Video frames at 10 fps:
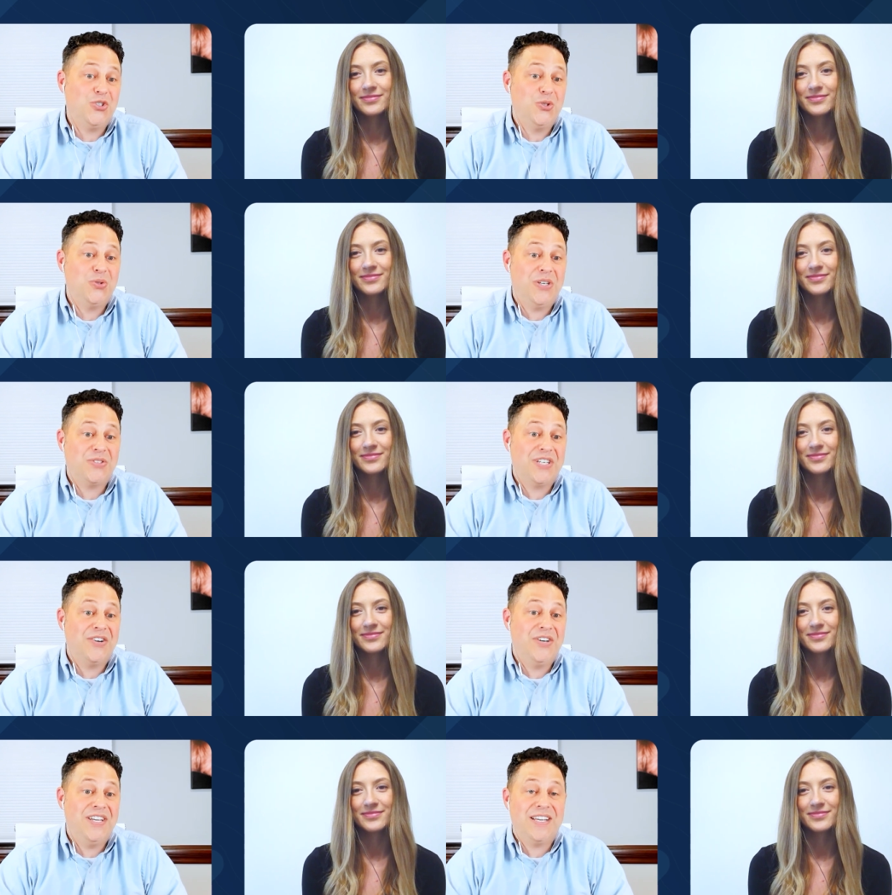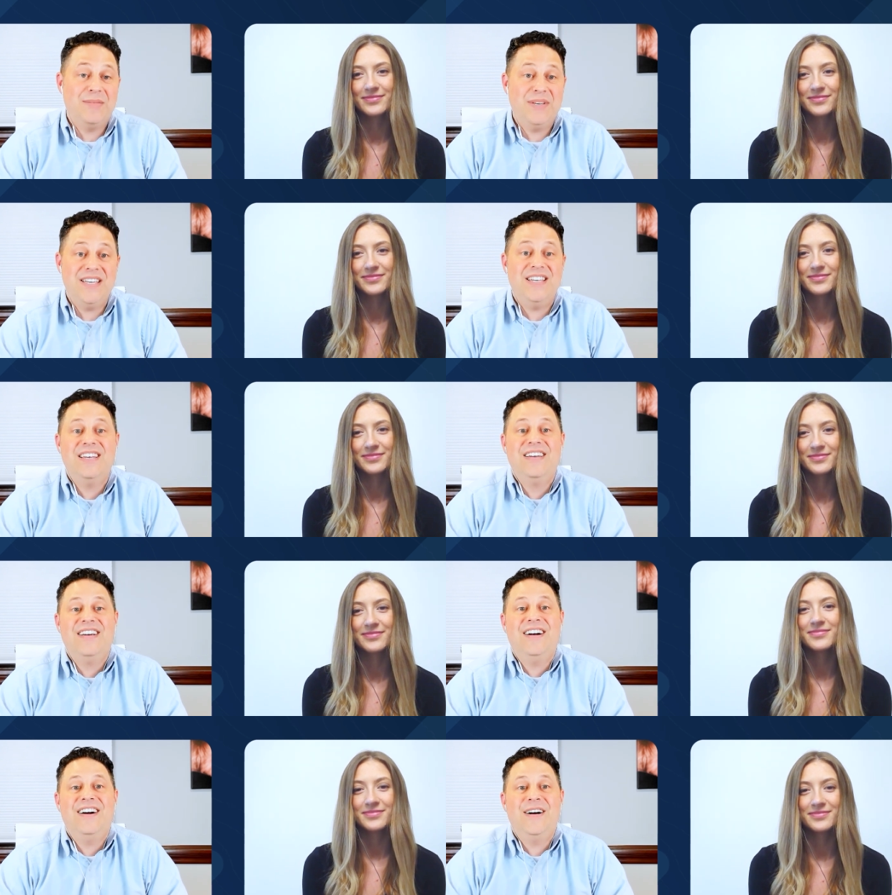Speaker 1: shows how scary it can be.
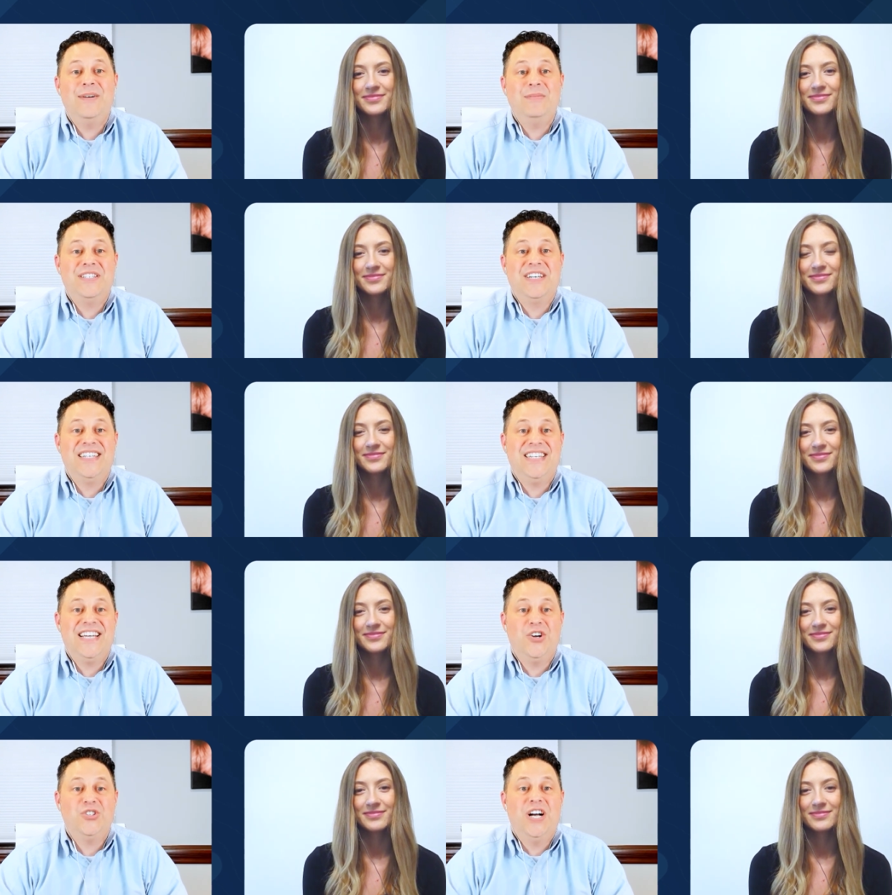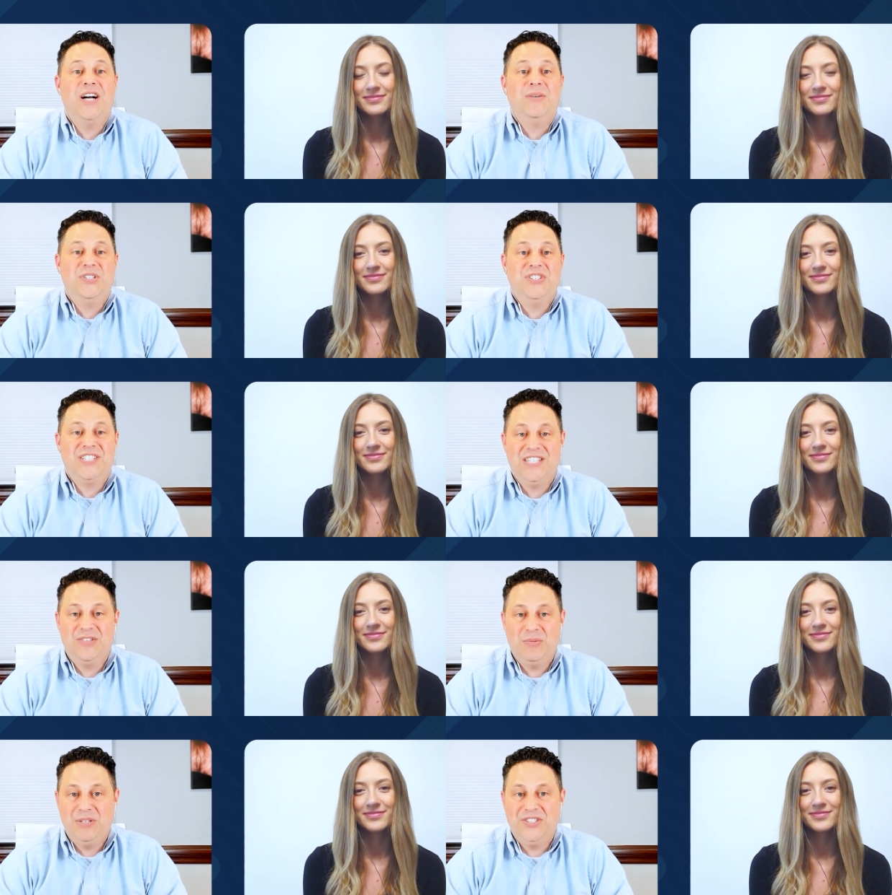Is it going to take our jobs? Is it
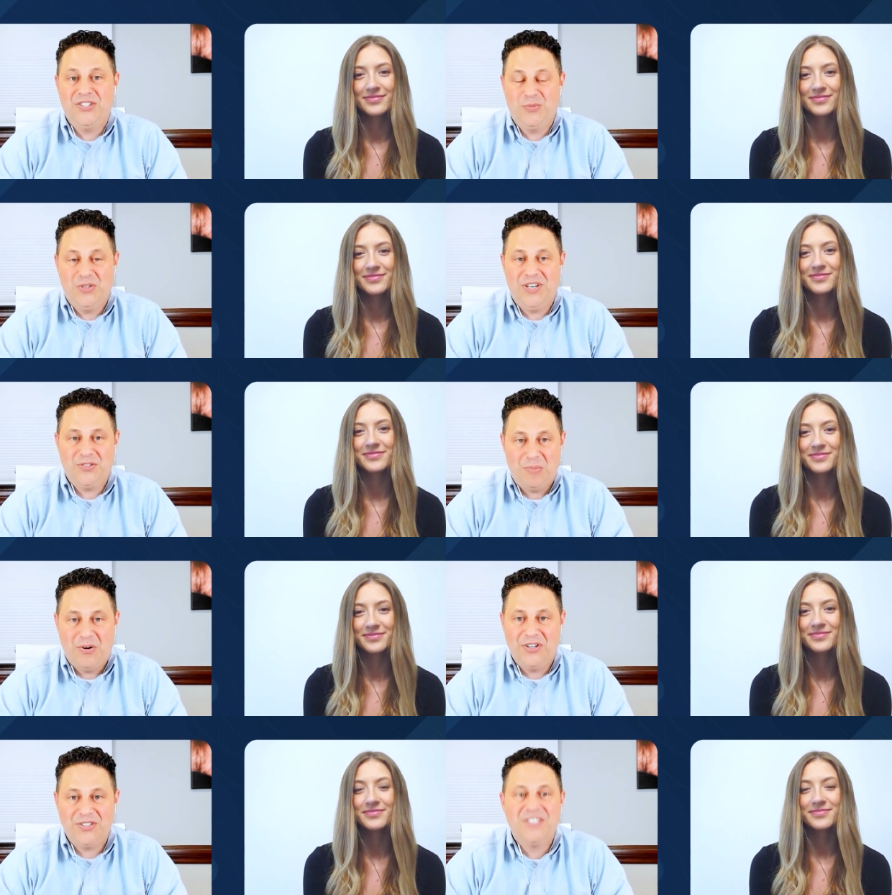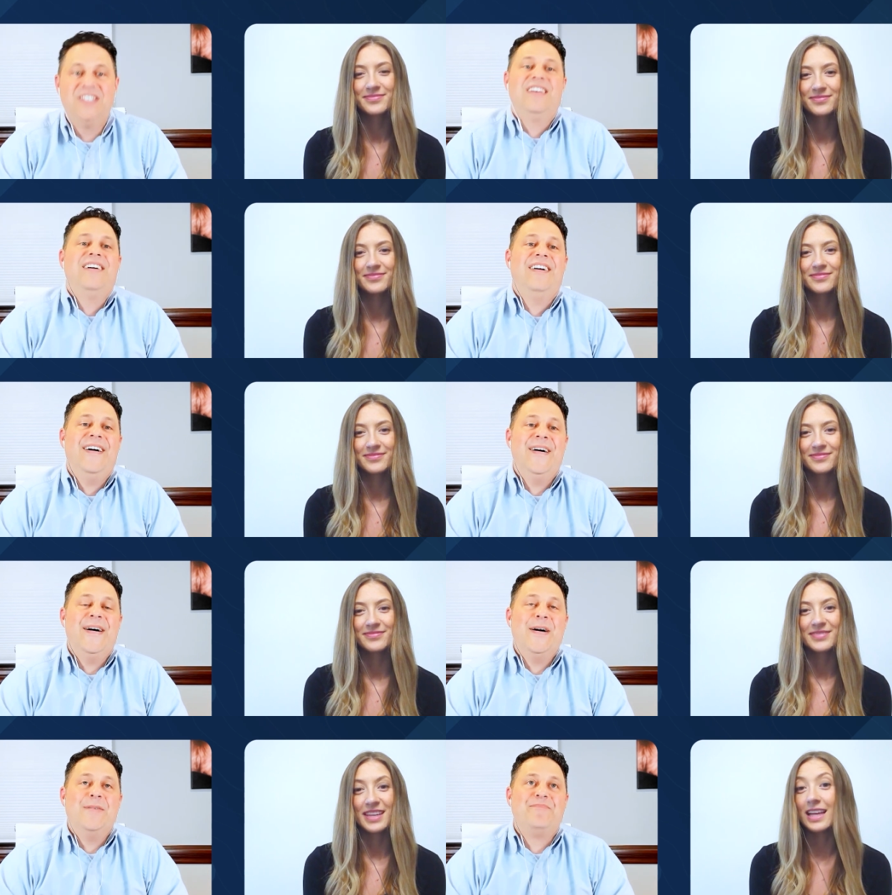going to replace us? Will it outsmart us?
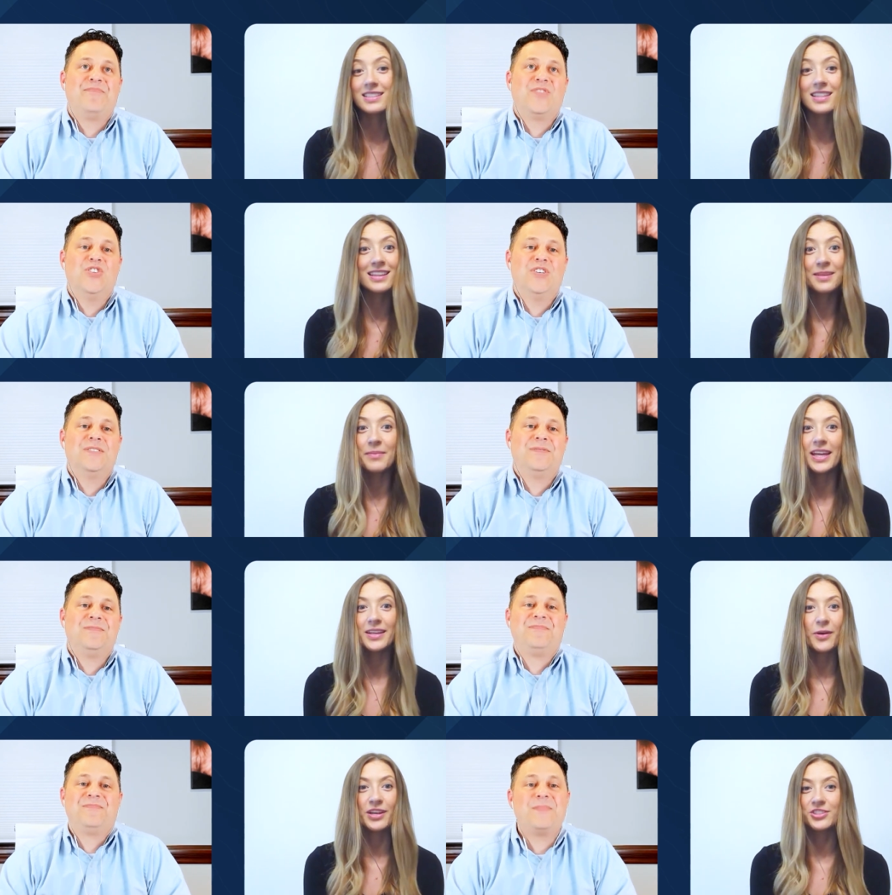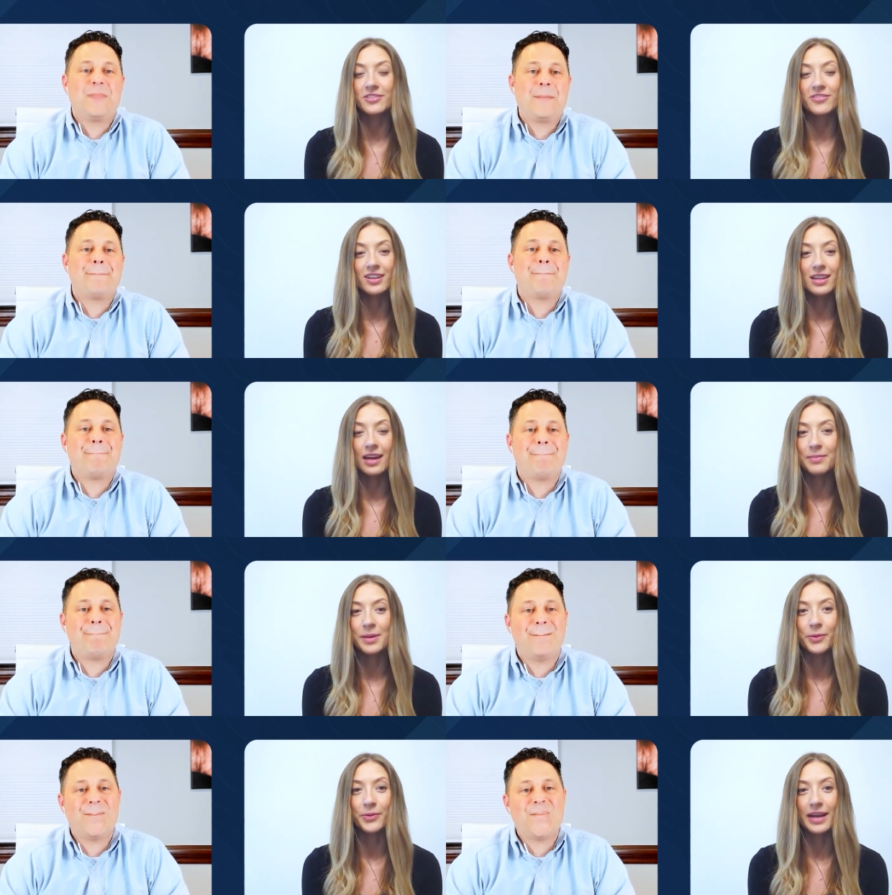
Speaker 2: And that's like the main question for a lot of
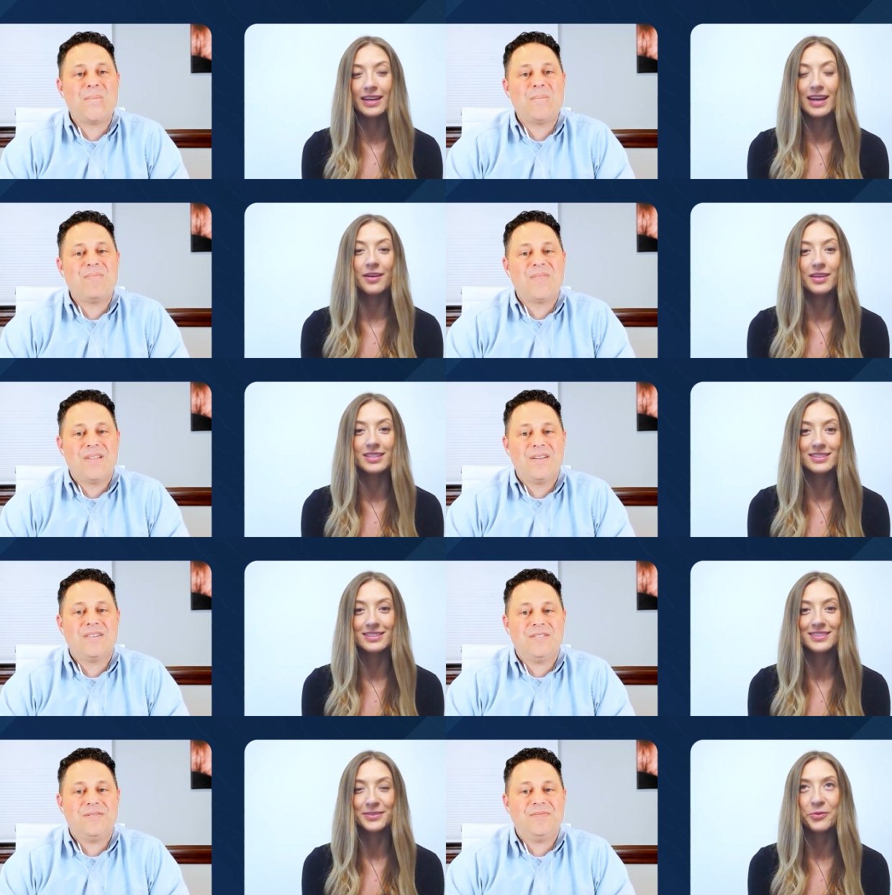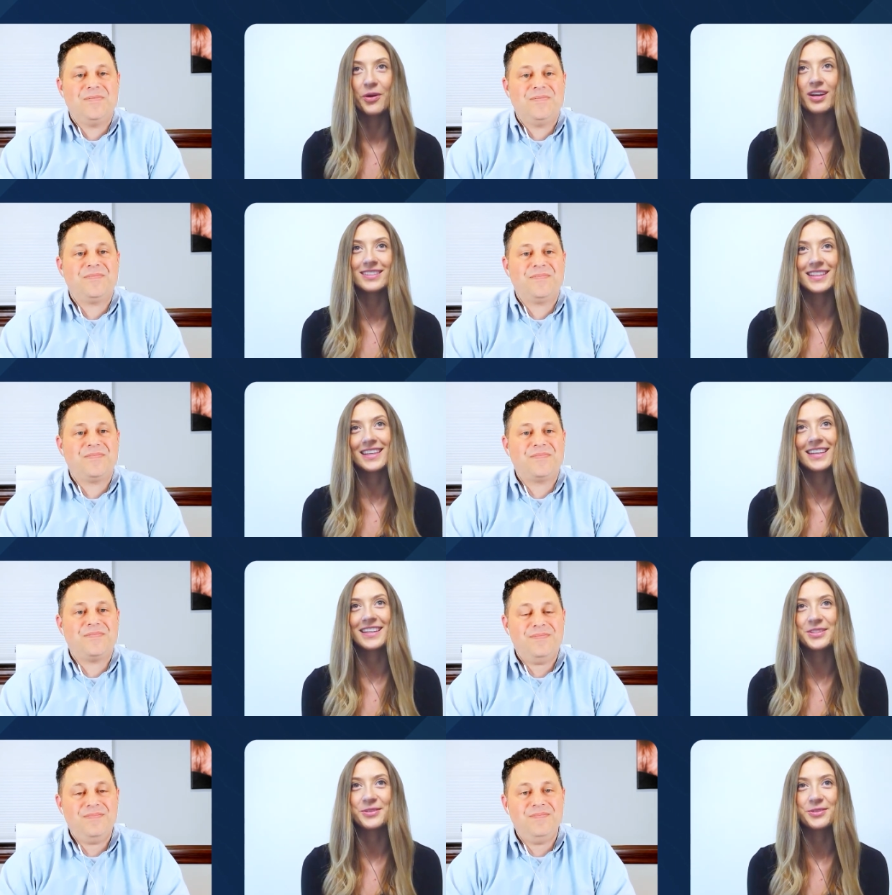people right now is what is it going
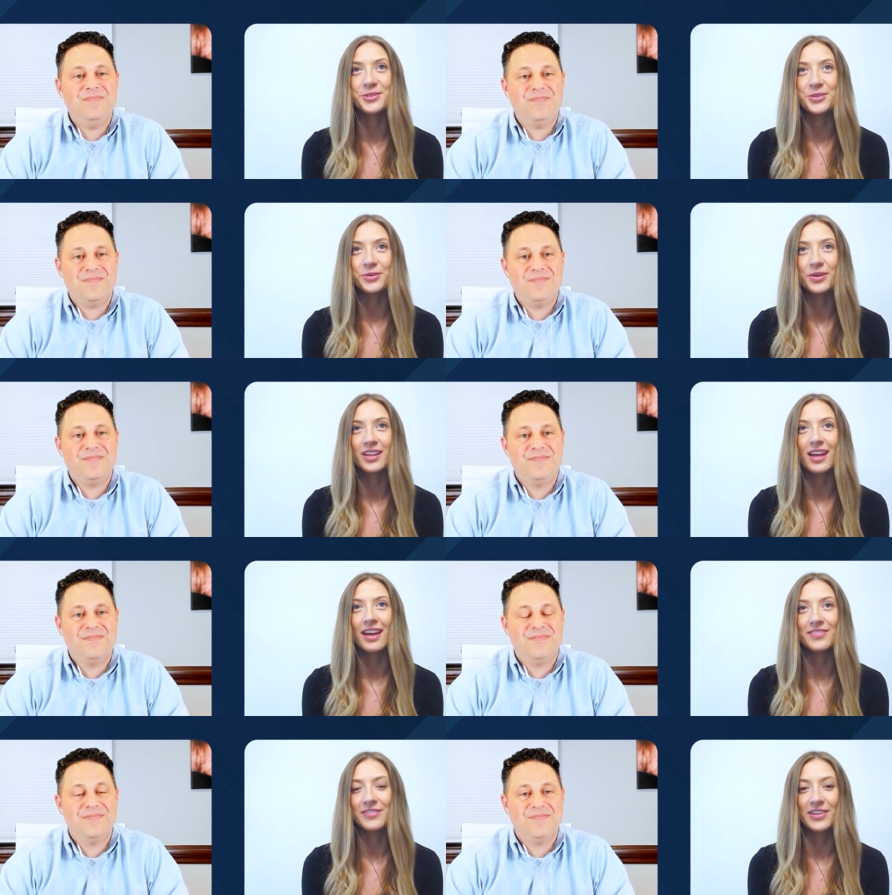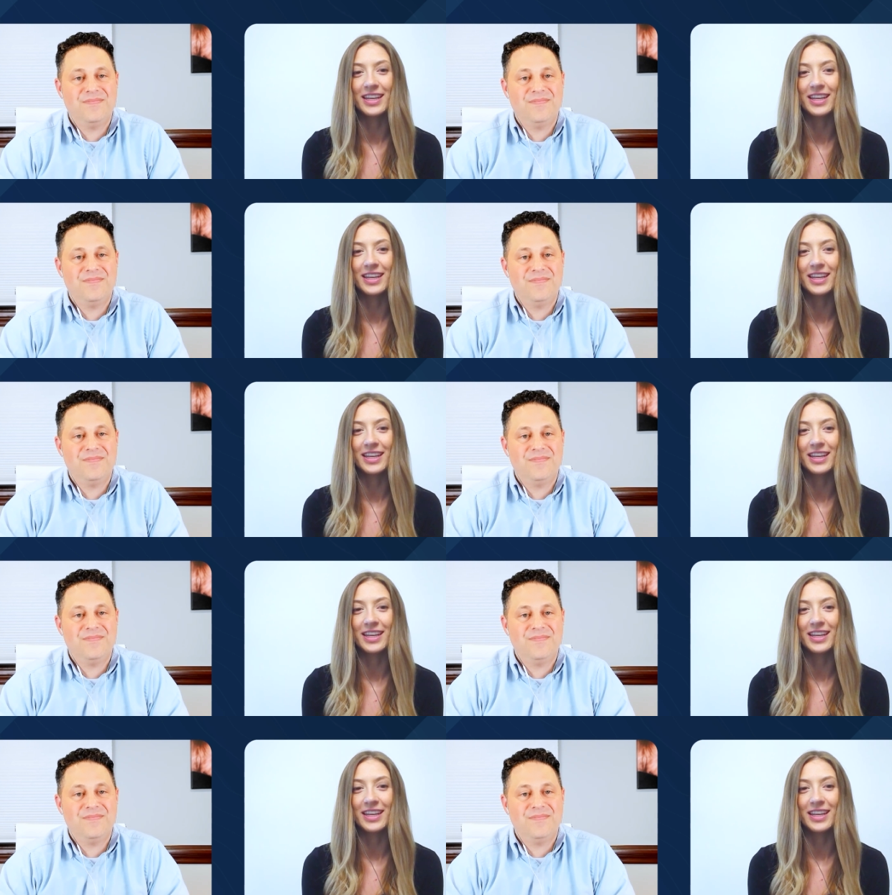to do to a lot of different